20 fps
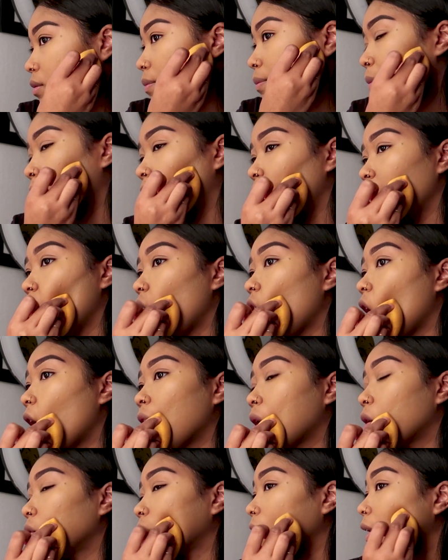but
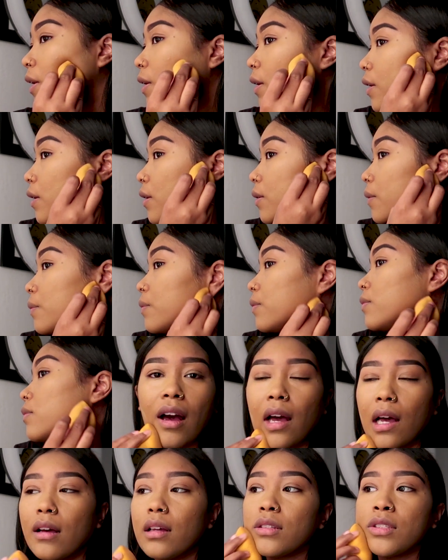I don't like it.
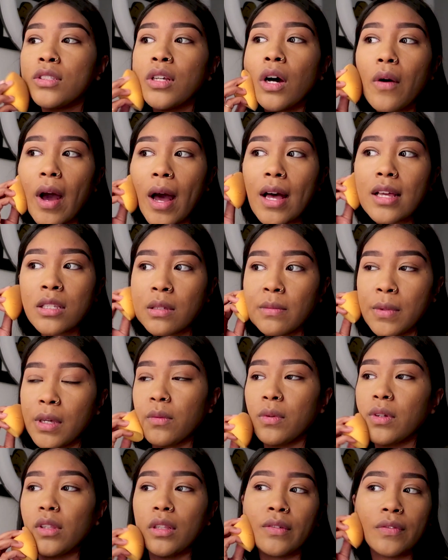Don't ask me
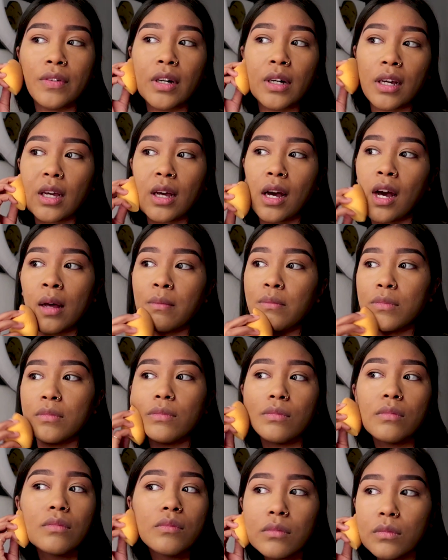what the fuck
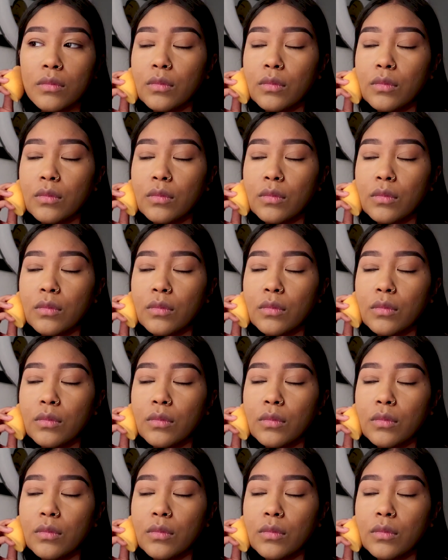I'm